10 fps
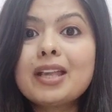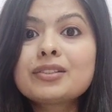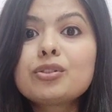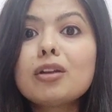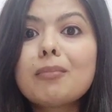
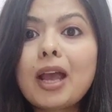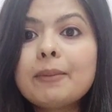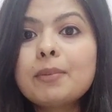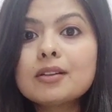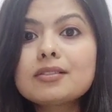based on
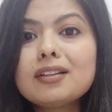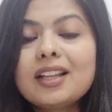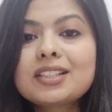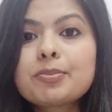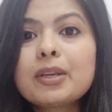my
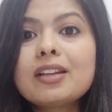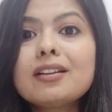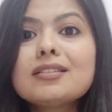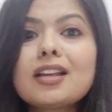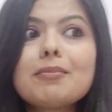personal
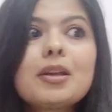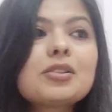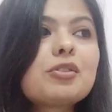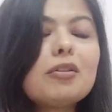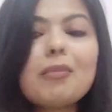experience and
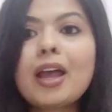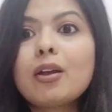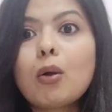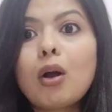based on my